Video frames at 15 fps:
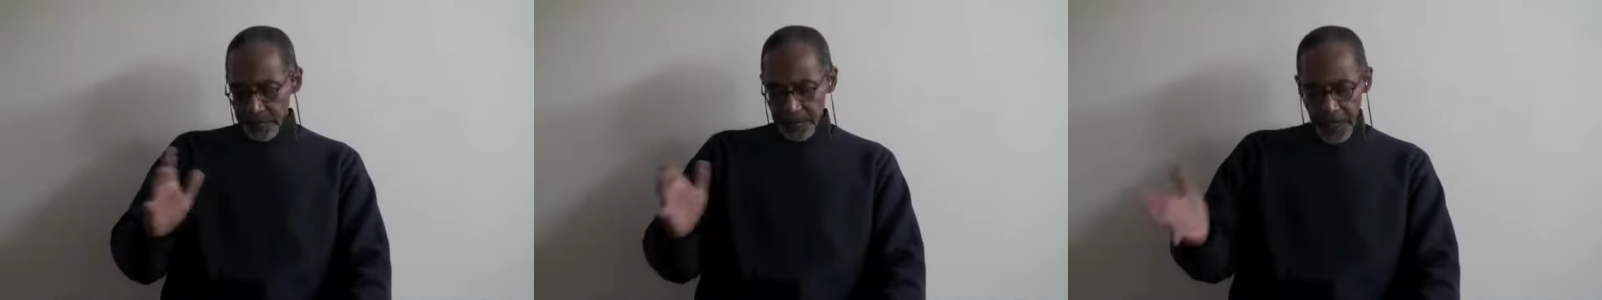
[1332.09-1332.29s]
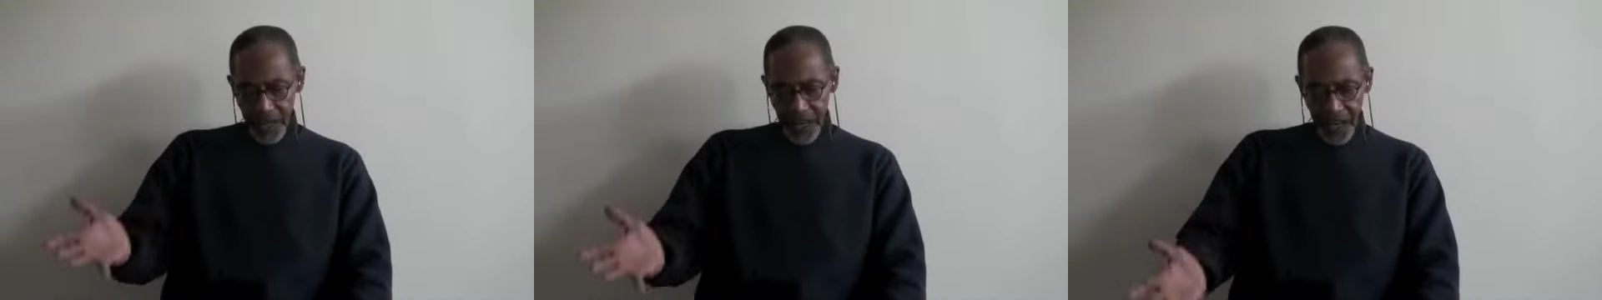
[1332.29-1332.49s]

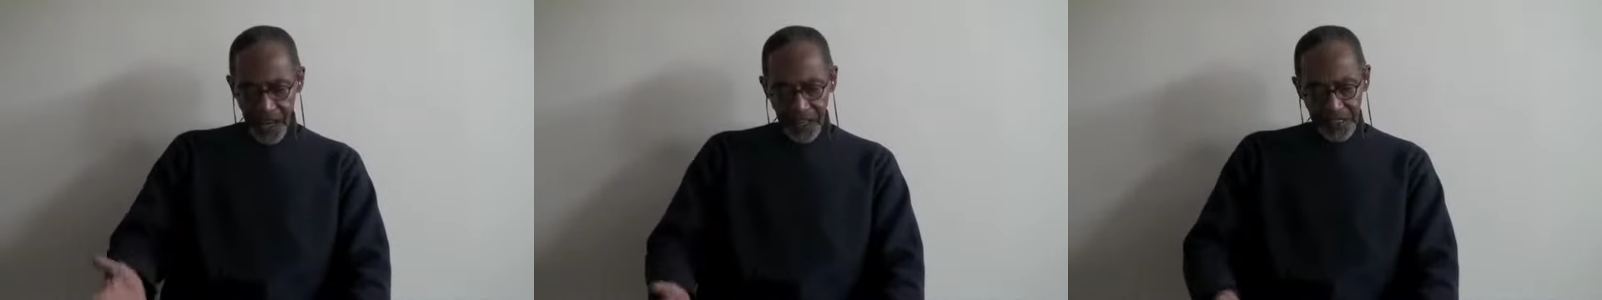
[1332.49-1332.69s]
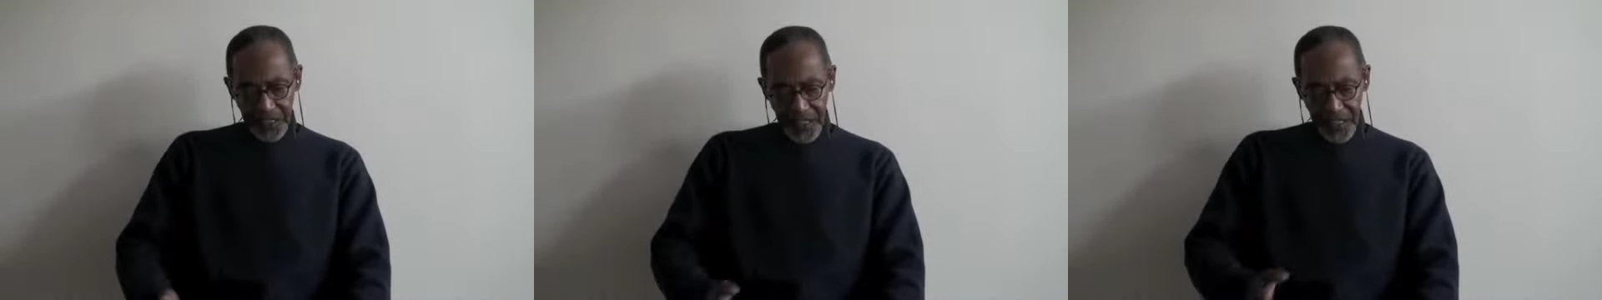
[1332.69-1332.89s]

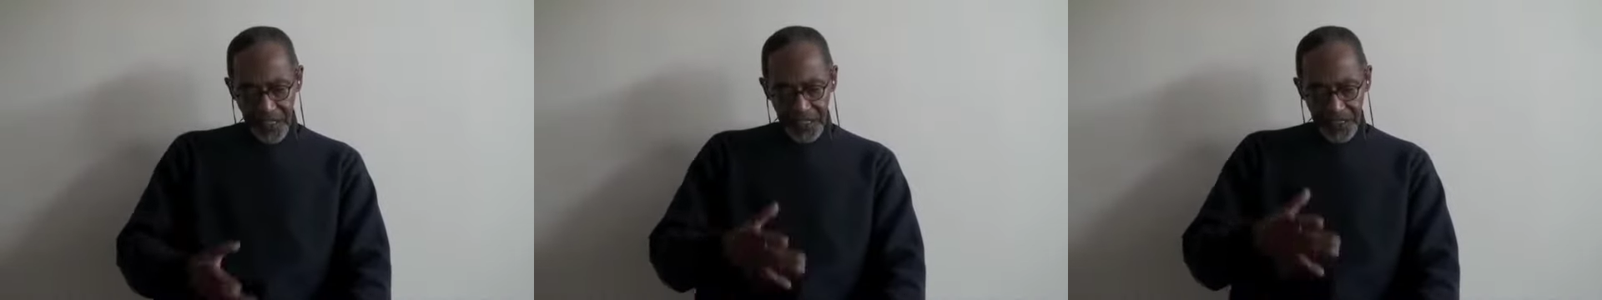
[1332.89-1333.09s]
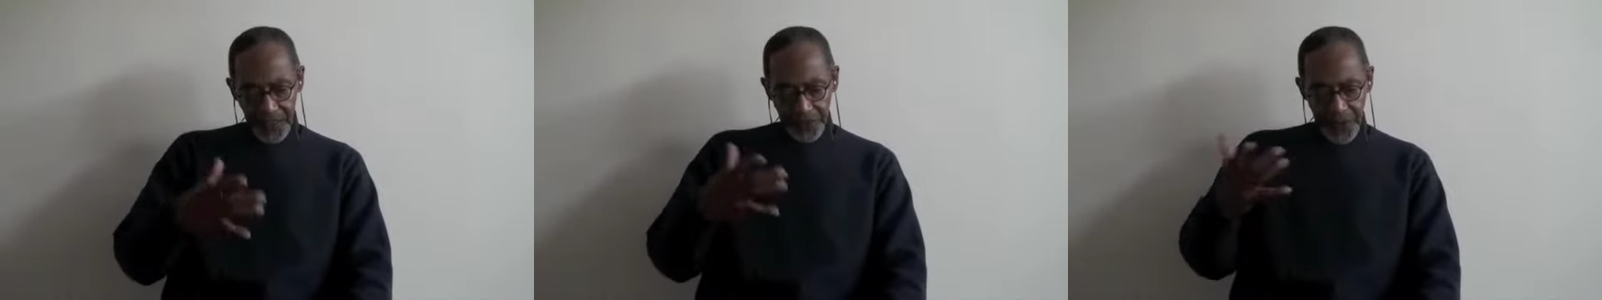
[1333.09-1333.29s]

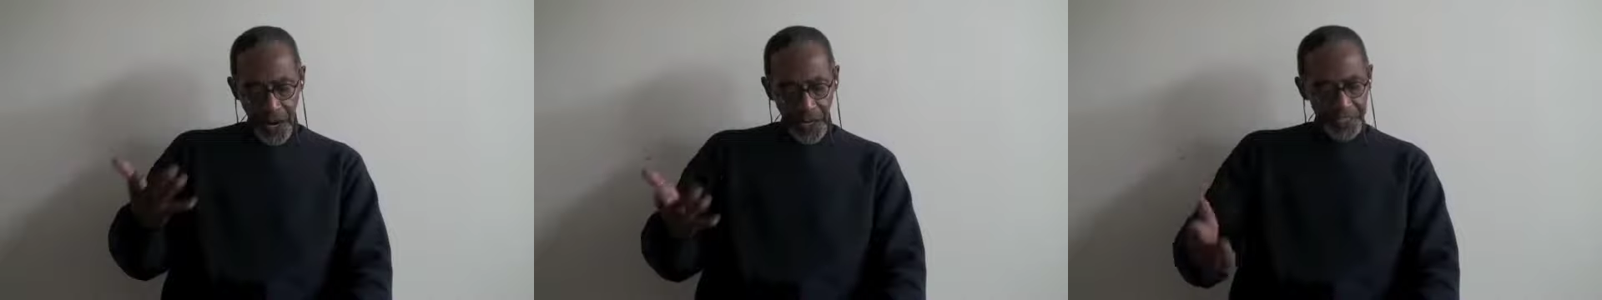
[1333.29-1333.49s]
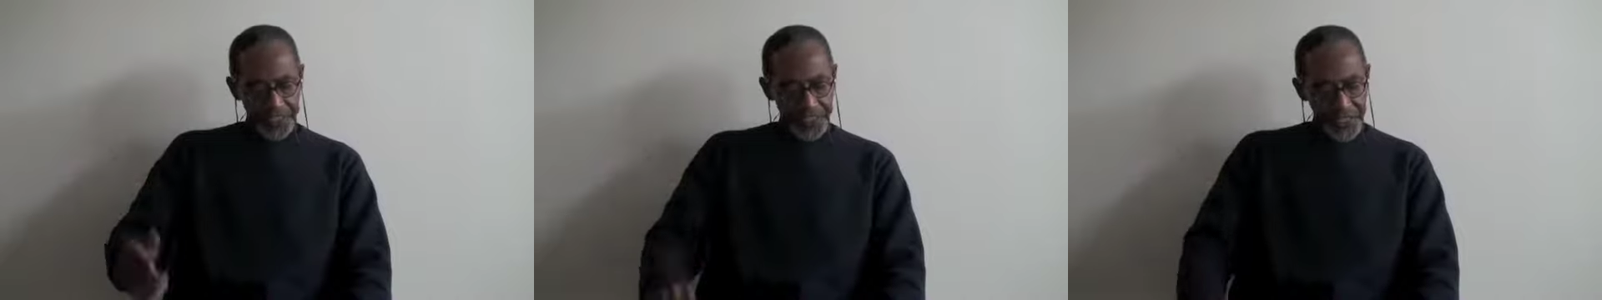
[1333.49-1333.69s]
the
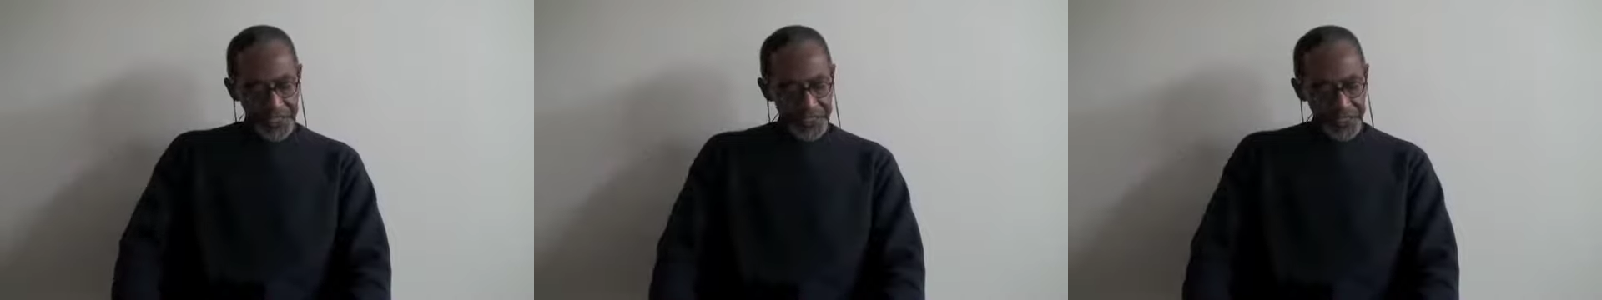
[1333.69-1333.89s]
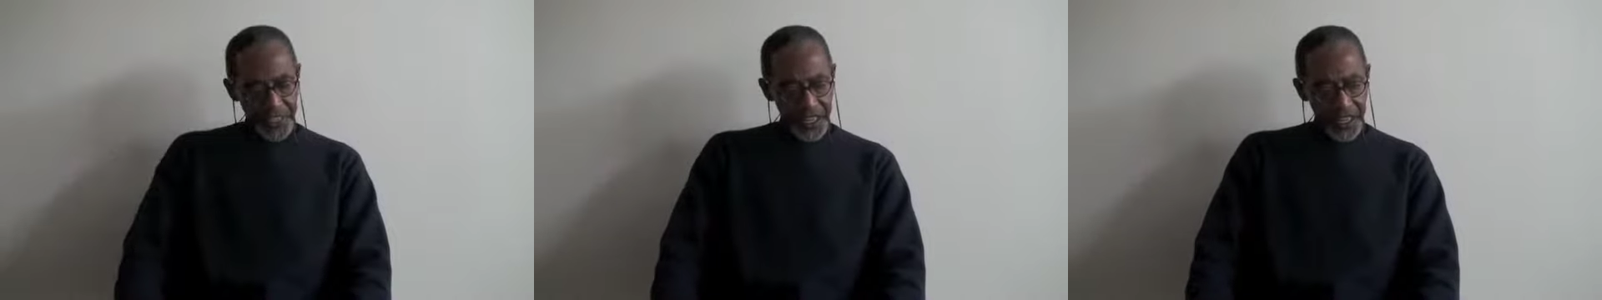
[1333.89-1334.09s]
Ferguson